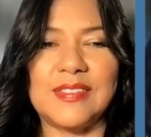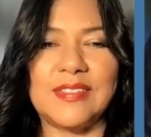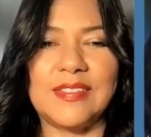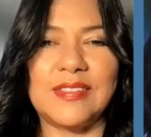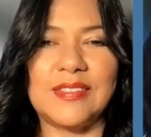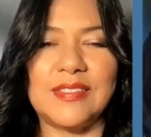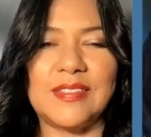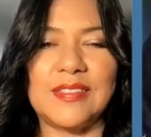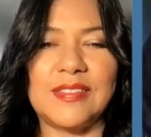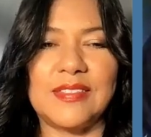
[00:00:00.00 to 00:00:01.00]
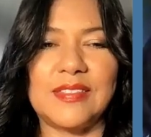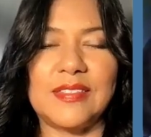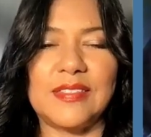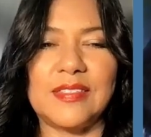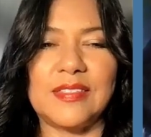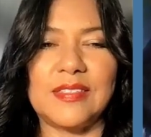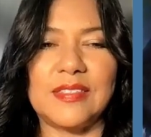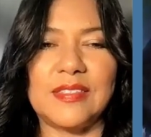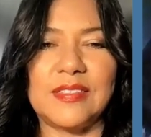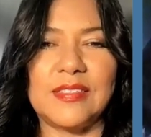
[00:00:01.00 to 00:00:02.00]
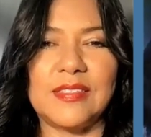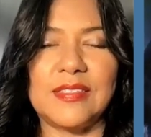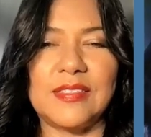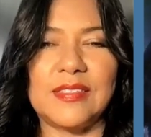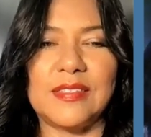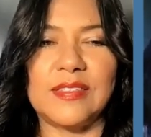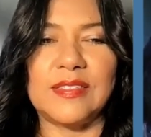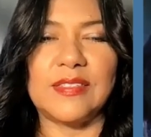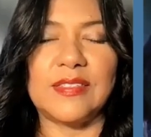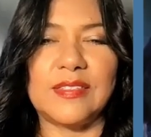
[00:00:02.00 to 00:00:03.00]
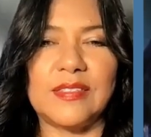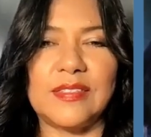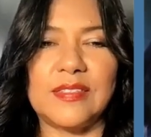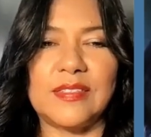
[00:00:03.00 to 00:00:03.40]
The person shown says nothing.